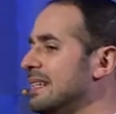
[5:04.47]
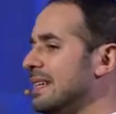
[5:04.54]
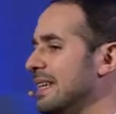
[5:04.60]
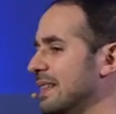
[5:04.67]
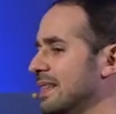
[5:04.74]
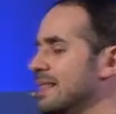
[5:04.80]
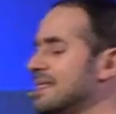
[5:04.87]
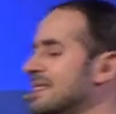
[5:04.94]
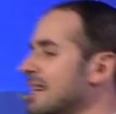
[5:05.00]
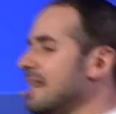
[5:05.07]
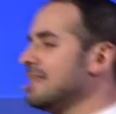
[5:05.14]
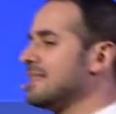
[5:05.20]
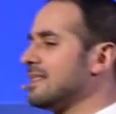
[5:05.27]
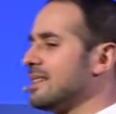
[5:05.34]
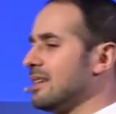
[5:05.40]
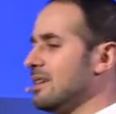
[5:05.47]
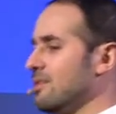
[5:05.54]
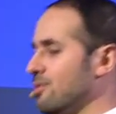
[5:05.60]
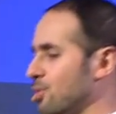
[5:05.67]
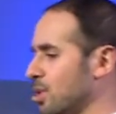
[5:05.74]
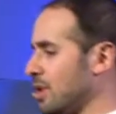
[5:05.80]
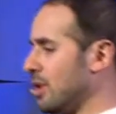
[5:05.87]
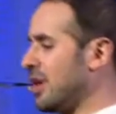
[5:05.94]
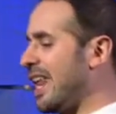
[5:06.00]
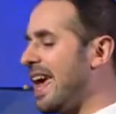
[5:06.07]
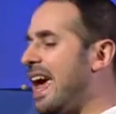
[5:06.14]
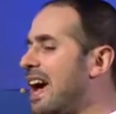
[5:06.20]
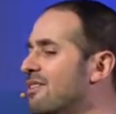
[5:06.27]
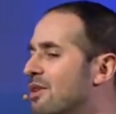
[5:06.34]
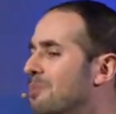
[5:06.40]
in the sense of we're going to
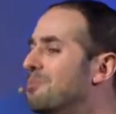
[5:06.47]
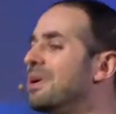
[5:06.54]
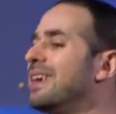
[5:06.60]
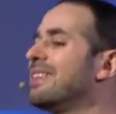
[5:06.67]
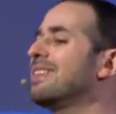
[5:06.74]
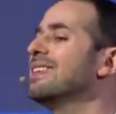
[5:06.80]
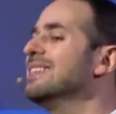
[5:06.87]
have a pithy